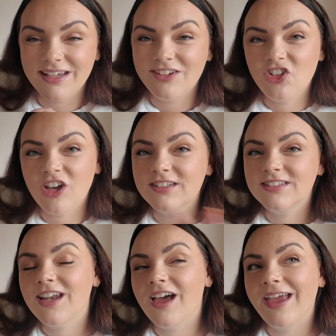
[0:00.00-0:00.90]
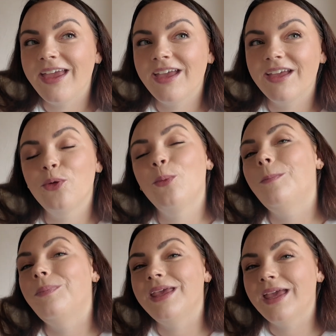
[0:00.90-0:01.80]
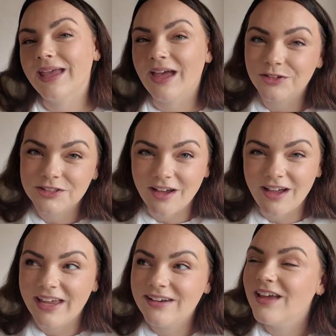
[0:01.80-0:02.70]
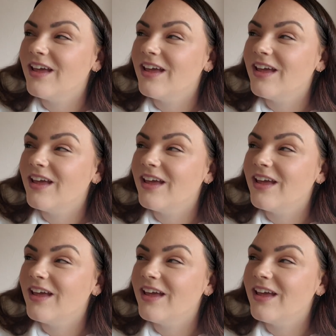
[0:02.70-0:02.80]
it's just like being outside.